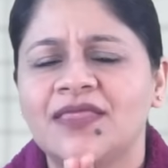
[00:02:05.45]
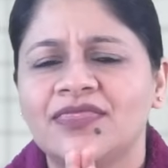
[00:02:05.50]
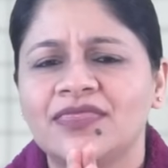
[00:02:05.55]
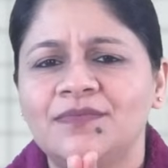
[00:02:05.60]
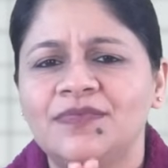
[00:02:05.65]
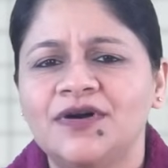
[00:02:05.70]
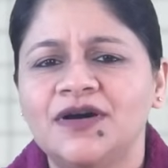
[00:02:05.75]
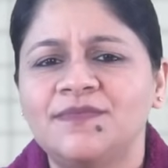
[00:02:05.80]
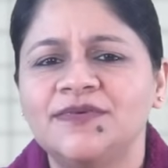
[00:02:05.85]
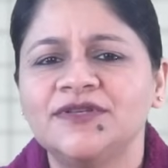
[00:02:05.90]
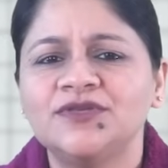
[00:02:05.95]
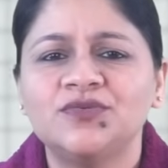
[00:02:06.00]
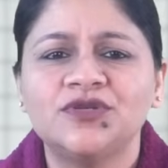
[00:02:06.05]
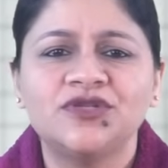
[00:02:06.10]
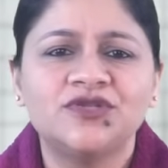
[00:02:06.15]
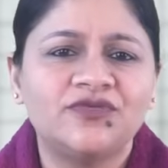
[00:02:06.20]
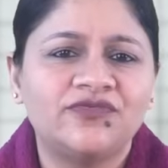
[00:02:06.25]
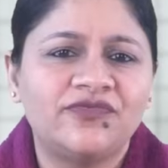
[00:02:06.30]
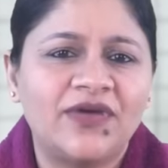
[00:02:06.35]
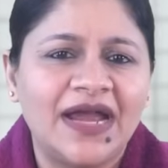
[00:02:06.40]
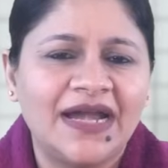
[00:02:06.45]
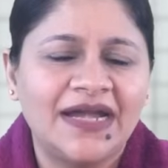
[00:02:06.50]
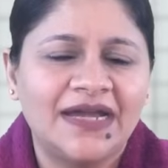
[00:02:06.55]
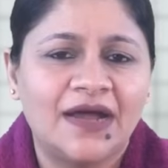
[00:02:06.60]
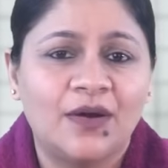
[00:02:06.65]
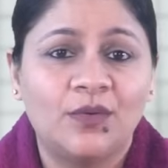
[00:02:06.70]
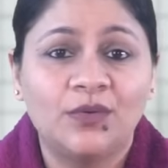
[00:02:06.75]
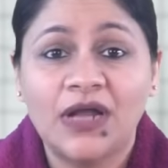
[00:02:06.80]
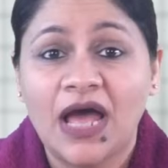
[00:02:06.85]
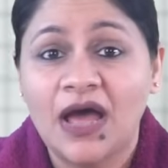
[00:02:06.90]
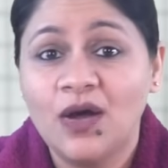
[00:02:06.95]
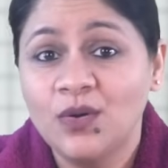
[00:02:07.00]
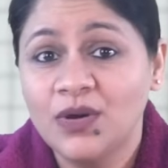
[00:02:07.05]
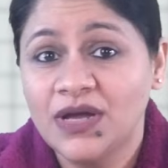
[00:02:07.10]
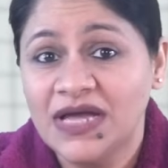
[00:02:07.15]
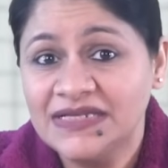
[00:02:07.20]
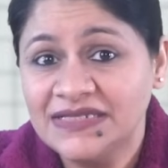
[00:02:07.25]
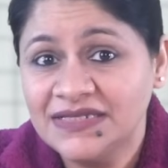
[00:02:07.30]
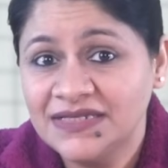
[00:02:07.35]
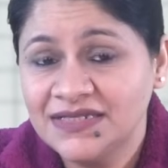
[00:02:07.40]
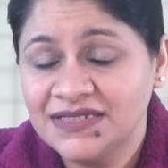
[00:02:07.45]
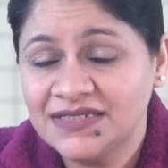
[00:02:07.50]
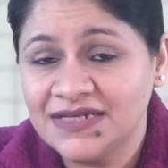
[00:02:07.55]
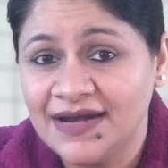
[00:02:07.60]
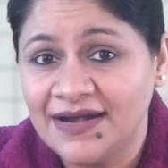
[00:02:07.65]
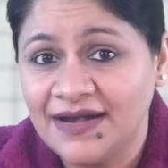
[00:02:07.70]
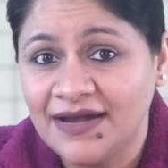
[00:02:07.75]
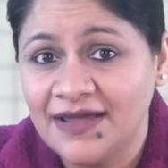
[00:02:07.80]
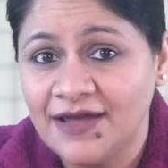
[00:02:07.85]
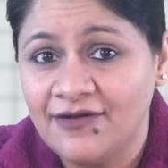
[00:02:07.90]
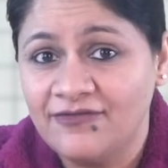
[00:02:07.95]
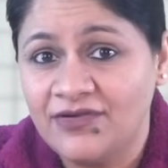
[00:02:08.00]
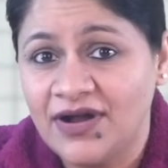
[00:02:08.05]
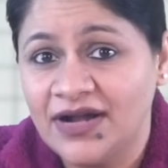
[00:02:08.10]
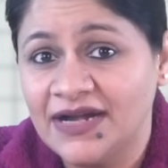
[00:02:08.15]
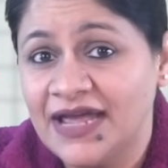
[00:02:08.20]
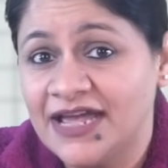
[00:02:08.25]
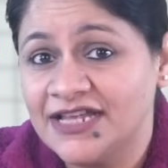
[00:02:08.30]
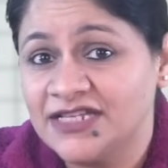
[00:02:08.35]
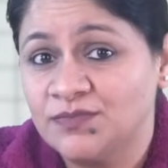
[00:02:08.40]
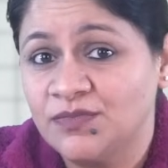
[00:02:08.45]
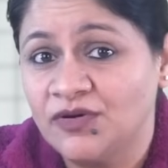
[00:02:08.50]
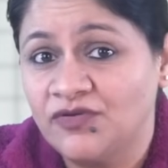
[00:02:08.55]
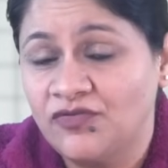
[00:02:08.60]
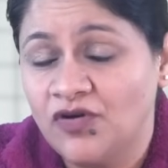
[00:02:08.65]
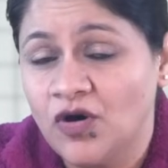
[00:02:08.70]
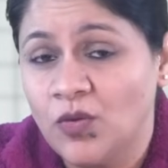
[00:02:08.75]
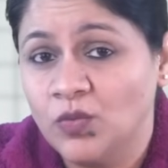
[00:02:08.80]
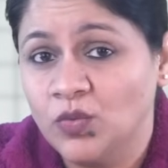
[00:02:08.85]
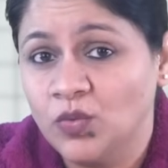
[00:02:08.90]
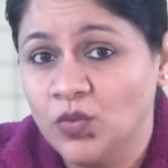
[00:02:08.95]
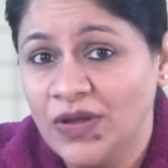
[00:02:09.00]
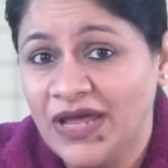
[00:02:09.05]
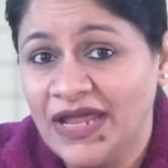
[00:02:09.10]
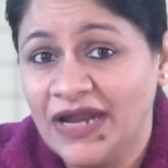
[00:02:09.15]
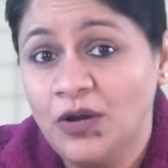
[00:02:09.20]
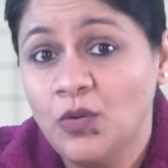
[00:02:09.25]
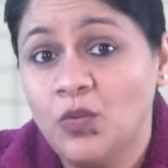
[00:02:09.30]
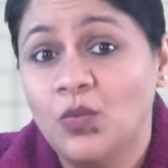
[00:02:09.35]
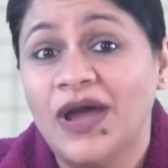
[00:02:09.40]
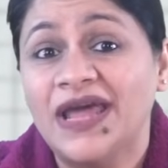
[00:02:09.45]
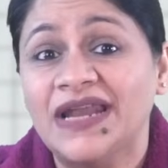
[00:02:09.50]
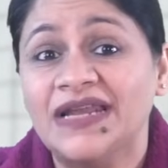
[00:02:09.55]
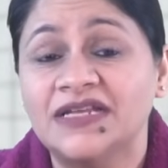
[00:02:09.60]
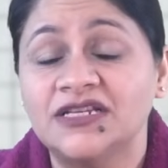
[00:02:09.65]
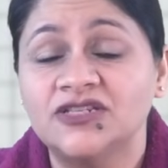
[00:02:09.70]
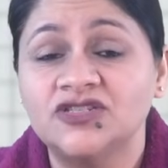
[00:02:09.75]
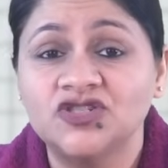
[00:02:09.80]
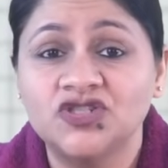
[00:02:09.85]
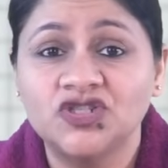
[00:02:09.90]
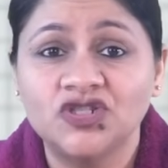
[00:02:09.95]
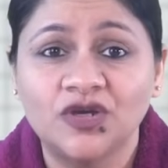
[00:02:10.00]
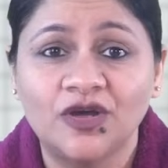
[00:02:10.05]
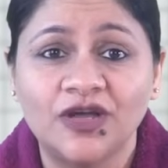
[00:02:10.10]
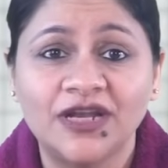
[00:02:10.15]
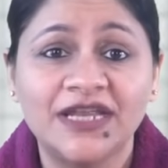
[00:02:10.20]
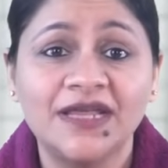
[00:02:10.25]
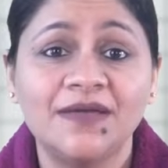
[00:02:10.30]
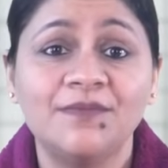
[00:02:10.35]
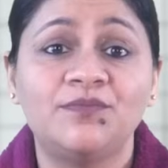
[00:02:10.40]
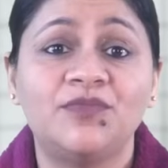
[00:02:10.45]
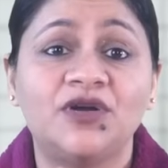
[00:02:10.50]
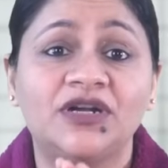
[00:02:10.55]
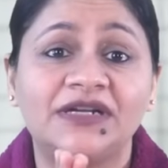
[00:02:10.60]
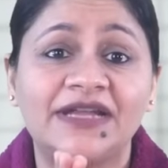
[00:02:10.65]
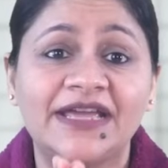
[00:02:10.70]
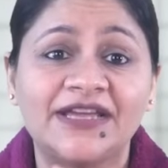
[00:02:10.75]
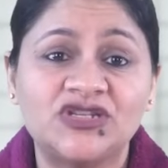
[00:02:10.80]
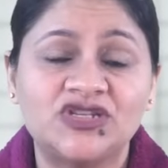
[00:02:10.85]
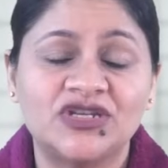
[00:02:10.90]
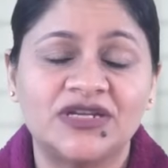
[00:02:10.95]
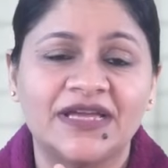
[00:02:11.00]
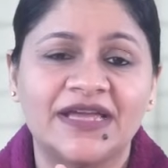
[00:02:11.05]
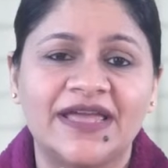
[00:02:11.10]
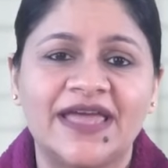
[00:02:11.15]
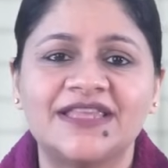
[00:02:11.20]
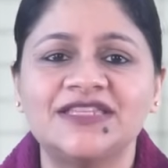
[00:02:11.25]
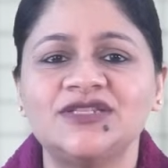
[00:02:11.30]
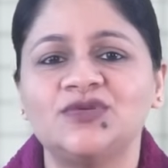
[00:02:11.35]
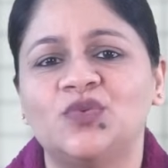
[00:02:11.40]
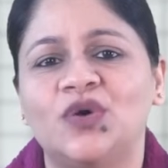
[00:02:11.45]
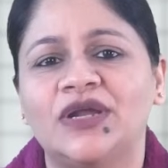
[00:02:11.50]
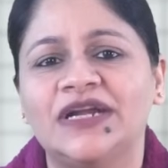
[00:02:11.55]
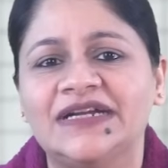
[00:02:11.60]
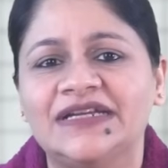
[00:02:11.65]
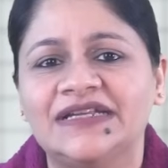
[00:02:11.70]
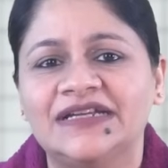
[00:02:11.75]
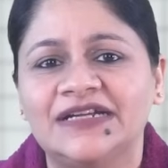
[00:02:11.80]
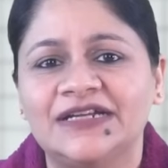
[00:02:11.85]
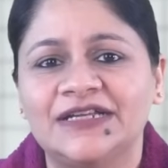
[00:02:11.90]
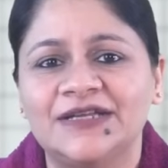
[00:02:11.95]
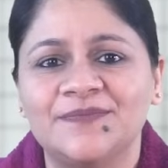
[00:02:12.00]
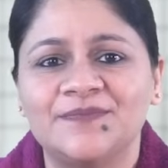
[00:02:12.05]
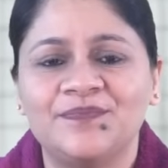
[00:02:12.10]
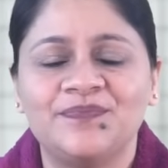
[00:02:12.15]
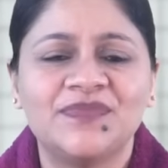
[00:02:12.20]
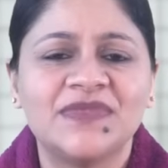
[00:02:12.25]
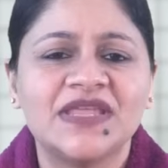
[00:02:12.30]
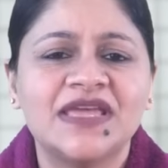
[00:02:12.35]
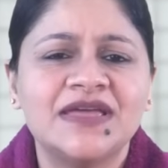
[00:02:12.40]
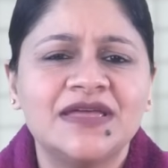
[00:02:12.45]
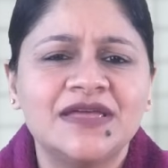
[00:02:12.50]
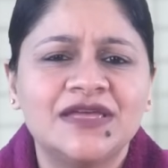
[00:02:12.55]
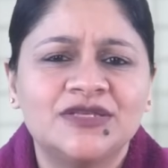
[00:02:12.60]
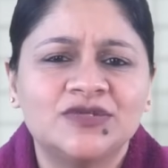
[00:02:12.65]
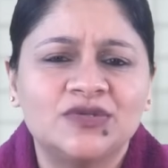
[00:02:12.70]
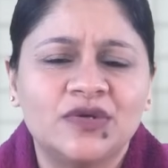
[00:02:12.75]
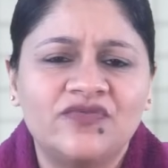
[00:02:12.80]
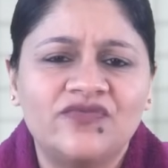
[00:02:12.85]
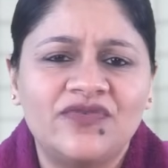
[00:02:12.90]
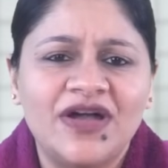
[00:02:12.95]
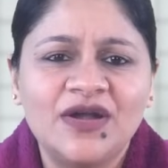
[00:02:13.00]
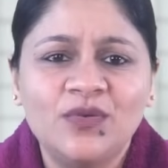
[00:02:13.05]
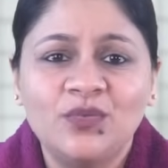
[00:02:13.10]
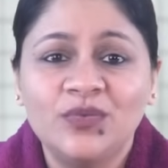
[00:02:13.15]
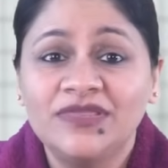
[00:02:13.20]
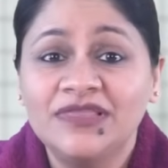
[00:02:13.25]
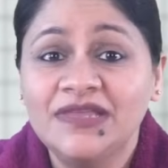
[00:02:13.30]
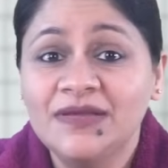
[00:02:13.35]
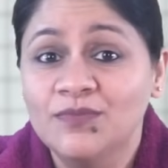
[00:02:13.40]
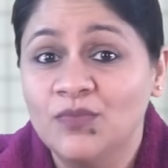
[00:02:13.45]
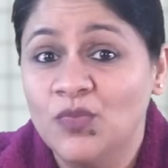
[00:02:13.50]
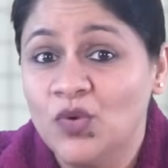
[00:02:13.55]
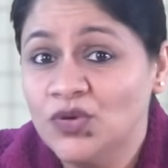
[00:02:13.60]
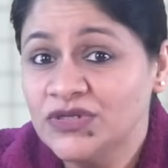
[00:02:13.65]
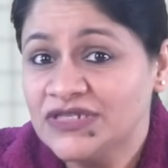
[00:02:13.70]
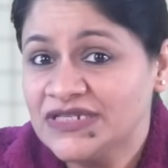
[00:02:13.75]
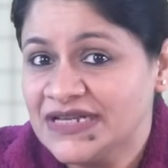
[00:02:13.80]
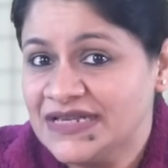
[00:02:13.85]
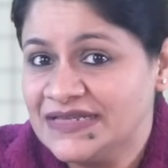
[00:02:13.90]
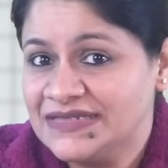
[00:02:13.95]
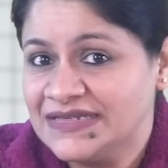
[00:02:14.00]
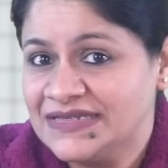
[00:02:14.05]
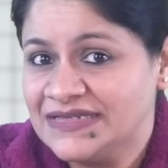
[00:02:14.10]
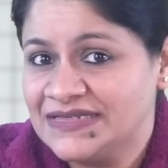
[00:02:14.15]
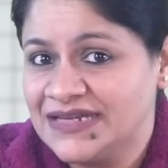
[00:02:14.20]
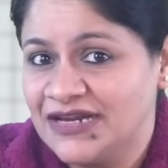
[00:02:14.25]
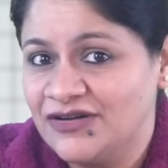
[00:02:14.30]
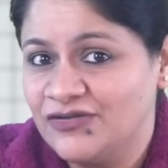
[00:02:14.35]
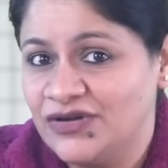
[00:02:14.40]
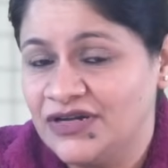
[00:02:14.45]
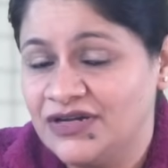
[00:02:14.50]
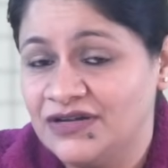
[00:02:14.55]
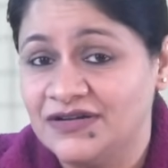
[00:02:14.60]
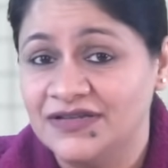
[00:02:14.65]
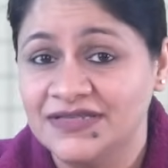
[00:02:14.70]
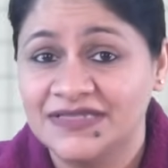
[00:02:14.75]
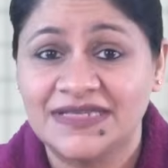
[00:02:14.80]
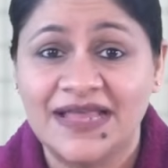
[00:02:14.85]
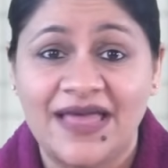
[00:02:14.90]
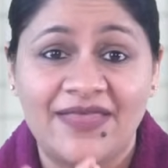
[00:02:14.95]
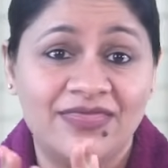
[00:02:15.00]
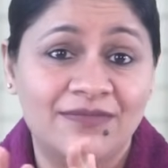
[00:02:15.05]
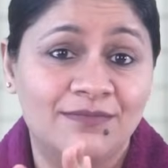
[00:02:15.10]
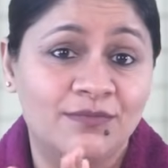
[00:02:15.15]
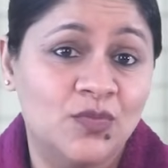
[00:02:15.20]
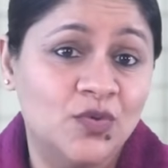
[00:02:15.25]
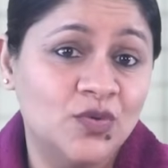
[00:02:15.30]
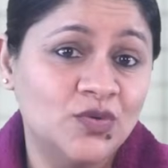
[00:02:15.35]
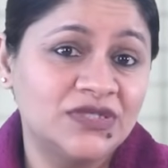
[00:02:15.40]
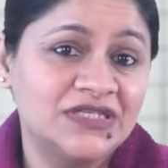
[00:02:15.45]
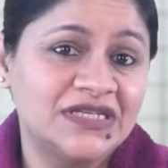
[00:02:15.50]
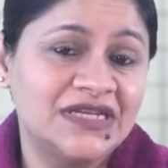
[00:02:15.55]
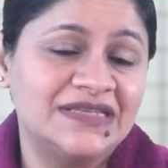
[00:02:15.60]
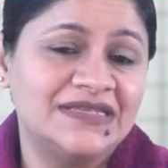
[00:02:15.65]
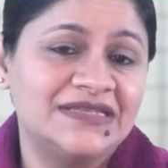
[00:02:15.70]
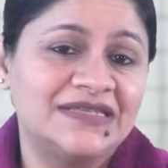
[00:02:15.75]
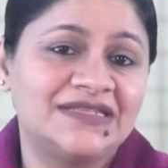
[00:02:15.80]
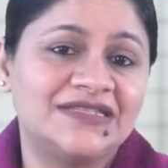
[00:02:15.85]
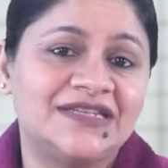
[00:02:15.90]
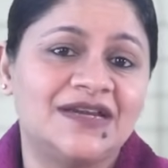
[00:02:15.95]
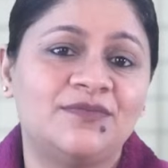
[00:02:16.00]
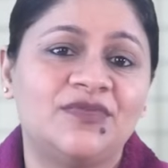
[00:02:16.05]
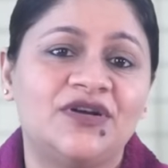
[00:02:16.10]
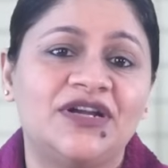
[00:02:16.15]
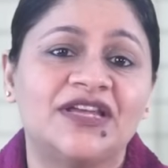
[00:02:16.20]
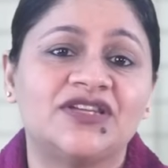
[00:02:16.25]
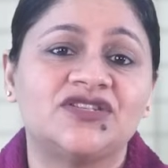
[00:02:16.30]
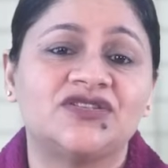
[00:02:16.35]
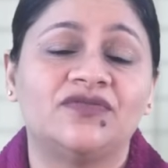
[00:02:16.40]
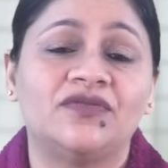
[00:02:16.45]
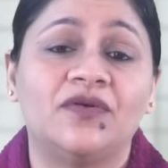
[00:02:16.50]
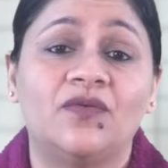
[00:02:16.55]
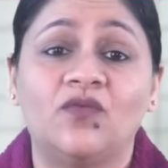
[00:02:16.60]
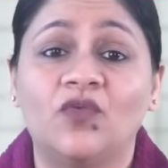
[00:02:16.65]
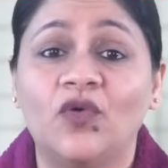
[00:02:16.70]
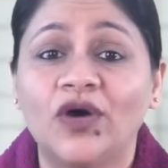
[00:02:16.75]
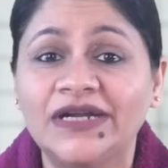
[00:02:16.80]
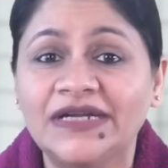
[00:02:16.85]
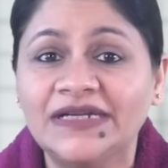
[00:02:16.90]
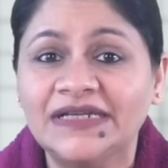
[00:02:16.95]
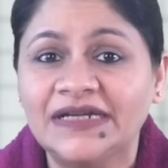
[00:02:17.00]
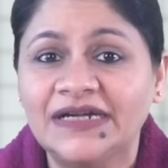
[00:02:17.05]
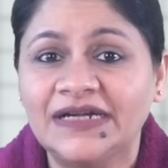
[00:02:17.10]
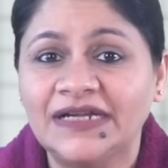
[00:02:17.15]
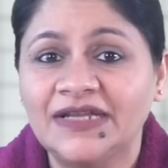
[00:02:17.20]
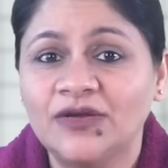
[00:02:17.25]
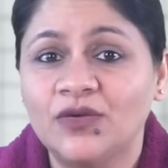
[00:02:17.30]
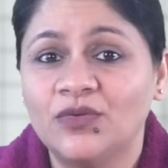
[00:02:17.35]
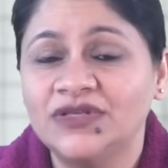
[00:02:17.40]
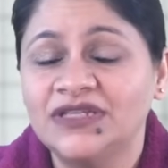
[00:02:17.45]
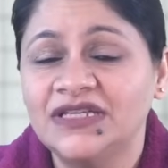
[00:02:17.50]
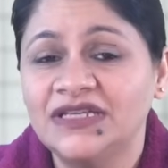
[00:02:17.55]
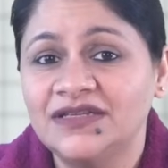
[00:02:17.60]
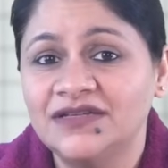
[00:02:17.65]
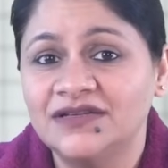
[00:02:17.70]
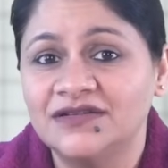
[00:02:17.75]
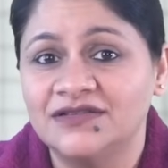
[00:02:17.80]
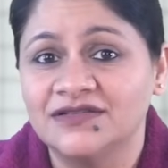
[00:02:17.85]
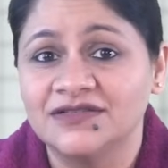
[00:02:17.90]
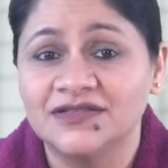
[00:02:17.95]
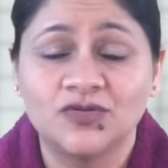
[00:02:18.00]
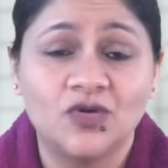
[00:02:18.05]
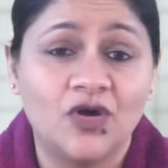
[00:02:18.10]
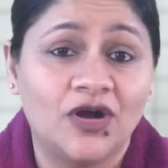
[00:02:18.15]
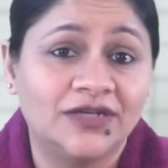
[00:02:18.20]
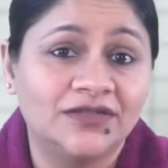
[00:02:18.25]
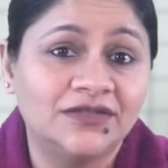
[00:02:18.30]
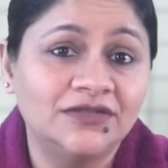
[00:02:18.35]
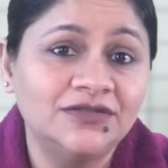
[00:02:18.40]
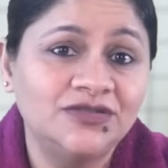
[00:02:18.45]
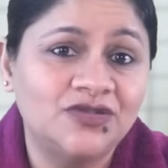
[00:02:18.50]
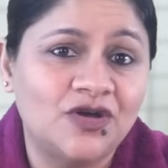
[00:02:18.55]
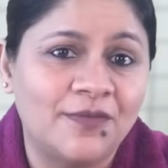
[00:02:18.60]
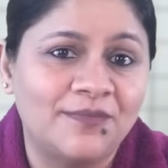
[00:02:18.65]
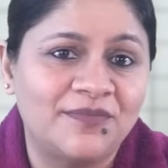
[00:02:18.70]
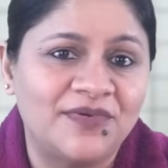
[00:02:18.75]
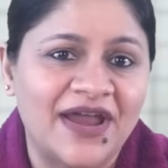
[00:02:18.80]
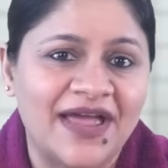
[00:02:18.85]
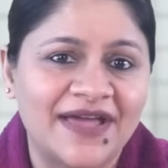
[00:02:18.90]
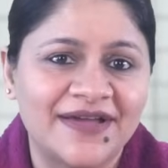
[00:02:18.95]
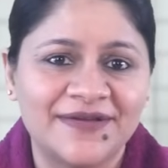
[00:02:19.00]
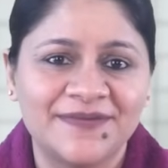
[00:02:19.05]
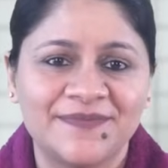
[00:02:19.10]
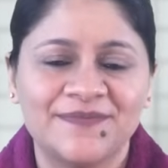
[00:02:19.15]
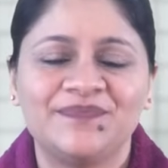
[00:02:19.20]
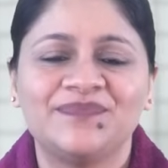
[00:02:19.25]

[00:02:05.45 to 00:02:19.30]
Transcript: The purpose was to find out how consistently a fund has performed well while ensuring protection against volatility. So a fund with the most consistent returns and the most consistent protection from volatility over the years got the top rank.